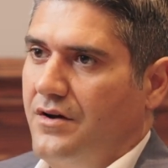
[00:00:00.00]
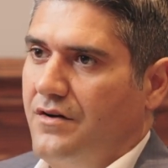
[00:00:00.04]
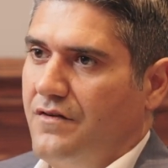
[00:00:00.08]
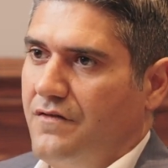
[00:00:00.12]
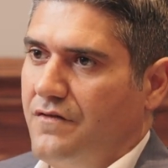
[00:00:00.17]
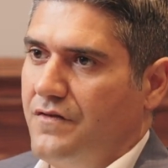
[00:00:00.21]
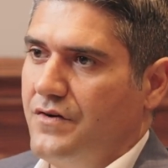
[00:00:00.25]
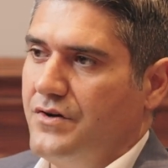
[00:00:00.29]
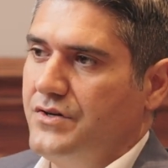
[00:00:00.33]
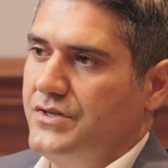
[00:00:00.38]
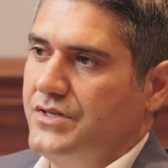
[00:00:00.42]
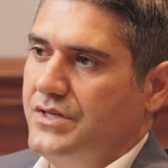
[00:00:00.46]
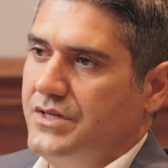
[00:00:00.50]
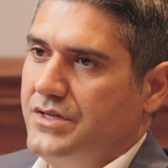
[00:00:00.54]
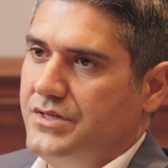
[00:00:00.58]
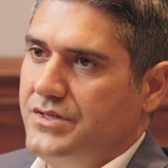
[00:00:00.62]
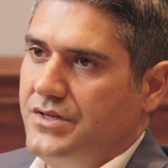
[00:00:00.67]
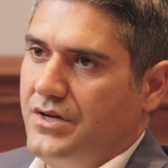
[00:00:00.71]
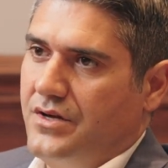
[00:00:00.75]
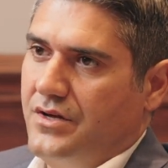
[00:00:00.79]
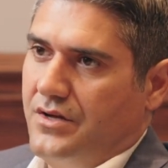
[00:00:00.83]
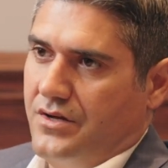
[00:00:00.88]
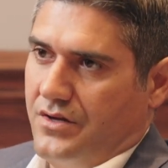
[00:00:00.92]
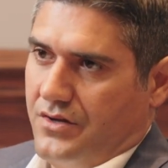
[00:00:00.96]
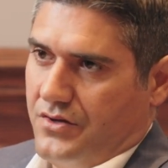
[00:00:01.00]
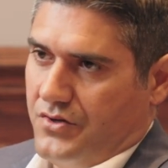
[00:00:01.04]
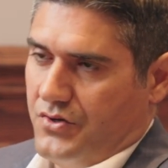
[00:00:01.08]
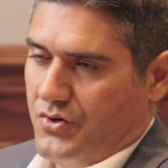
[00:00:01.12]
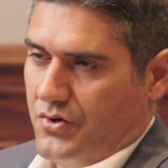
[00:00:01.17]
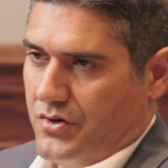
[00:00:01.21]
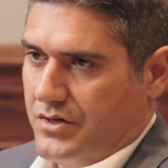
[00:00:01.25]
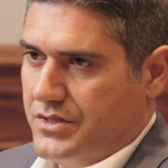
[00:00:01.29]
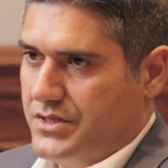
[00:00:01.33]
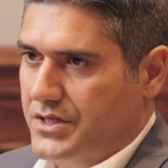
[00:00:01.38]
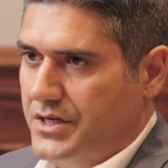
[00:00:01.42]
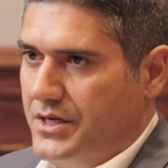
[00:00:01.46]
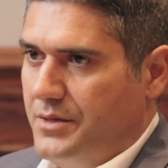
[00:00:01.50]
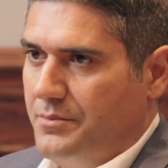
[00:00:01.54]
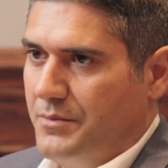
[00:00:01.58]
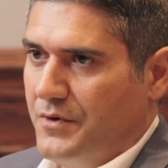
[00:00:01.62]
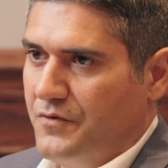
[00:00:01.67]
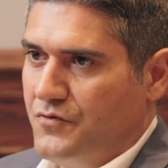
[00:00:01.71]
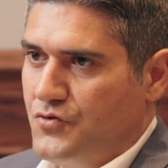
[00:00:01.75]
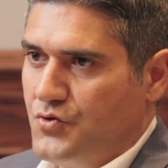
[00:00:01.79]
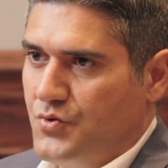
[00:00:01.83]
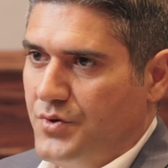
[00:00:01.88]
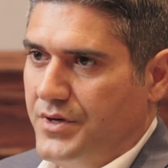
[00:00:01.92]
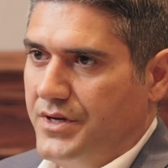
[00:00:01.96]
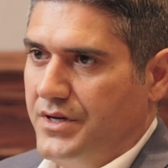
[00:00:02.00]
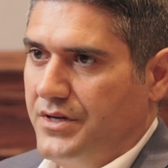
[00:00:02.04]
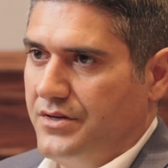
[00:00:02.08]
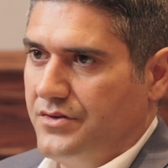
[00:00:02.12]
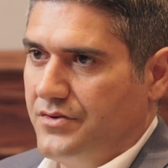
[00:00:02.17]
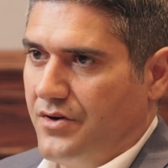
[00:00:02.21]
versus your team of treating